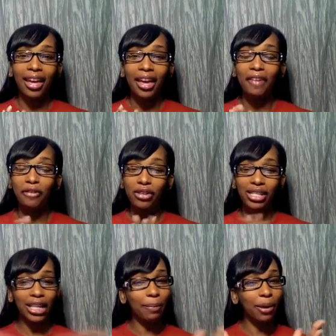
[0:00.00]
If you're
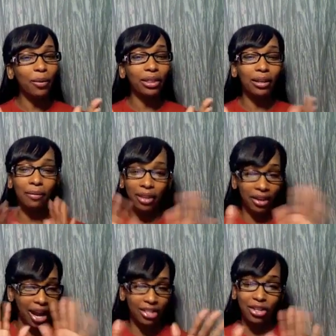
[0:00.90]
sleeping with them, they're
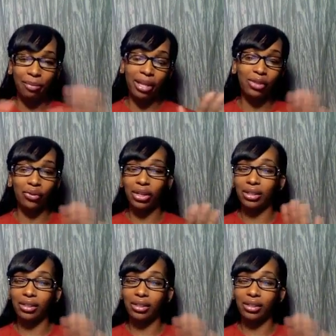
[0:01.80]
not your best friend.